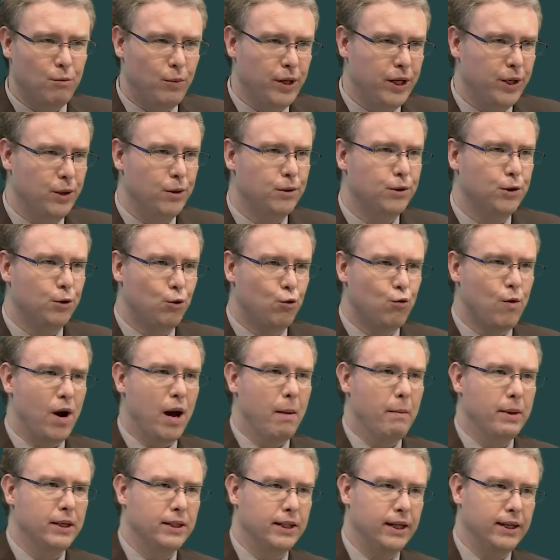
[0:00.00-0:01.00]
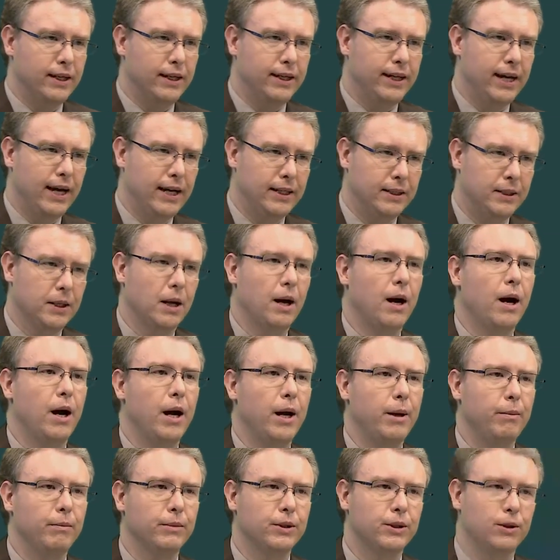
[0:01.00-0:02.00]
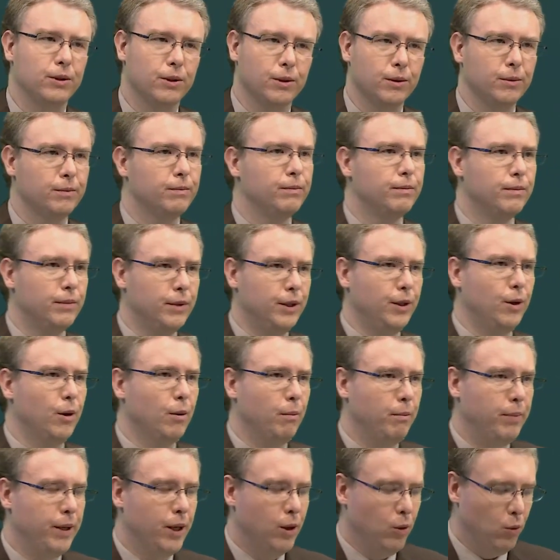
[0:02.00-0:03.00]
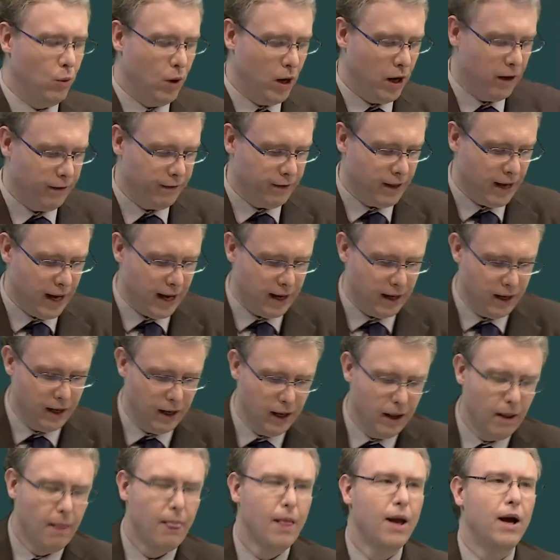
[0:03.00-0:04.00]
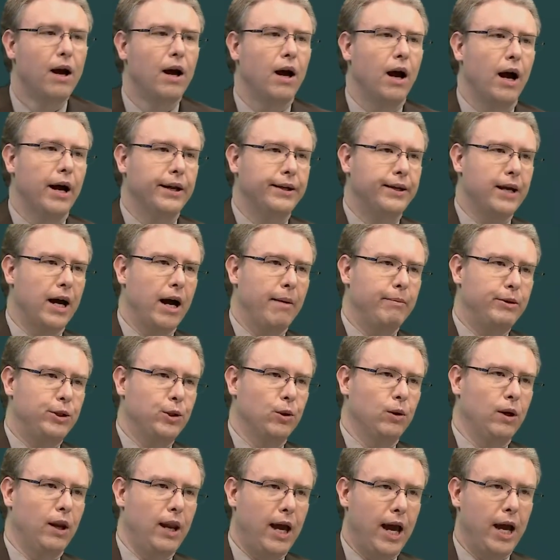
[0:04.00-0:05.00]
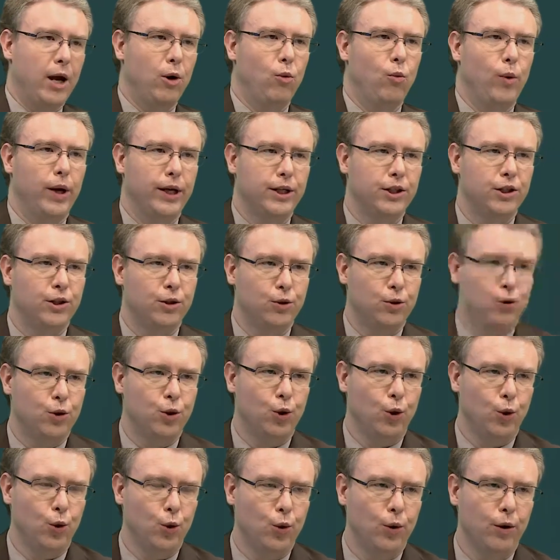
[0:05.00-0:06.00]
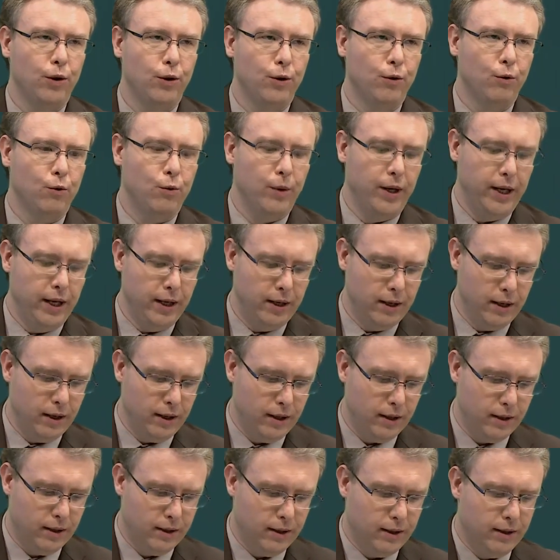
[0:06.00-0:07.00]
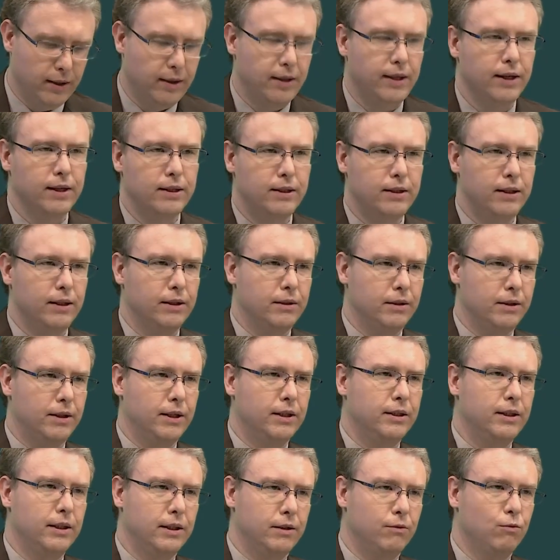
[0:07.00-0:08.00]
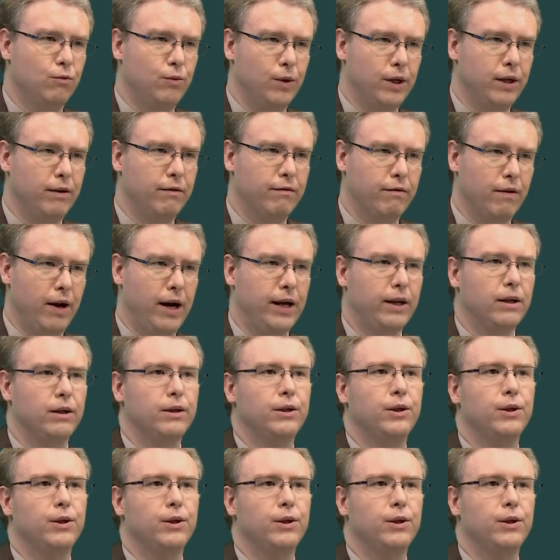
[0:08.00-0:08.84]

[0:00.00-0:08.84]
We use the grammar to indicate time, so you know, be aware of that. Adapt your language to the reader this is, this is really vital.